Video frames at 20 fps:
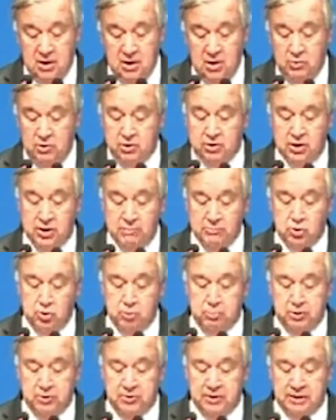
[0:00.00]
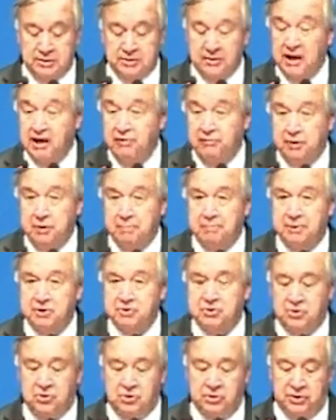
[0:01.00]
which aims to protect every
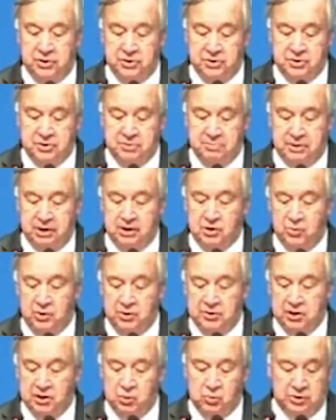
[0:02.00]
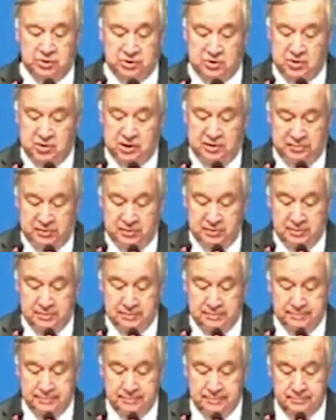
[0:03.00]
person on Earth by 2027.
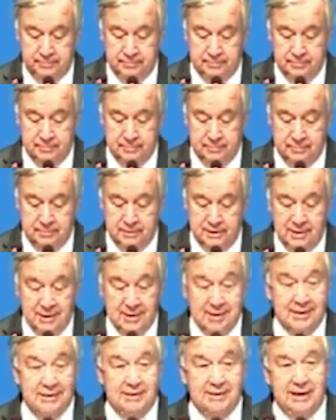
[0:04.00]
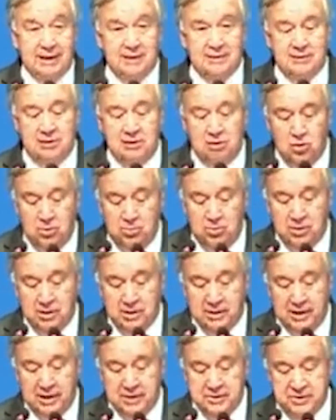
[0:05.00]
Yet, global
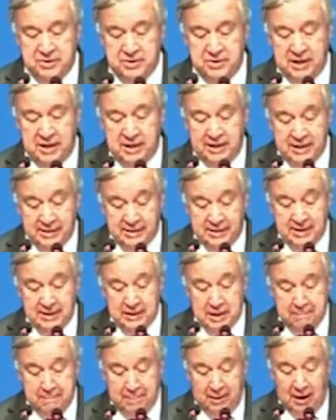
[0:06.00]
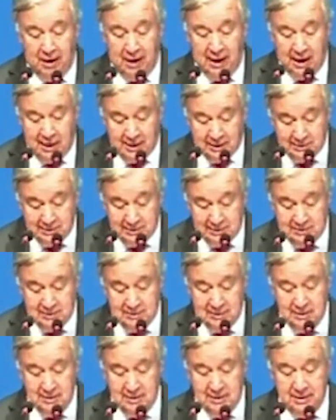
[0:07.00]
crises are hitting Nepal hard,
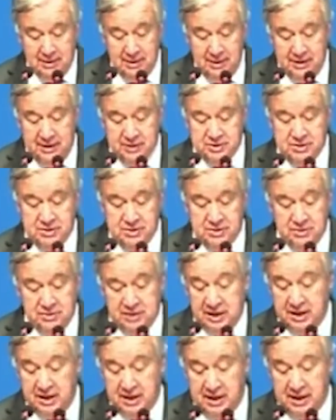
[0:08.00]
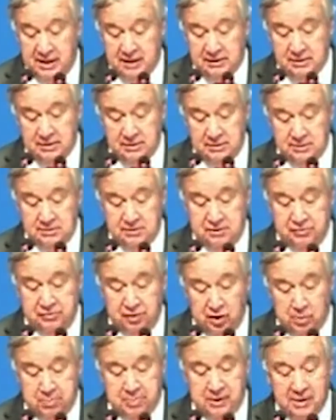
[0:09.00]
as they are
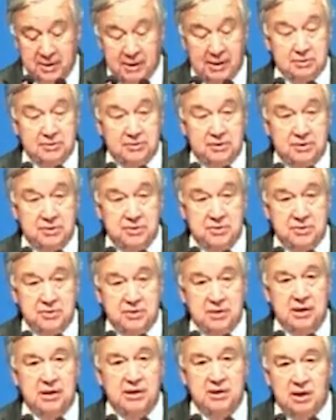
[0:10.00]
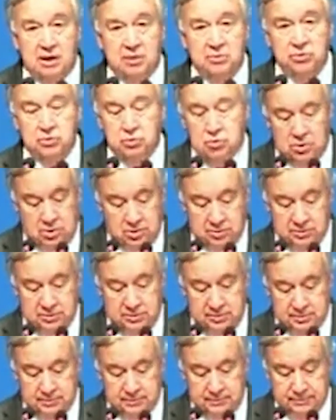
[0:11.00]
developing countries around the world.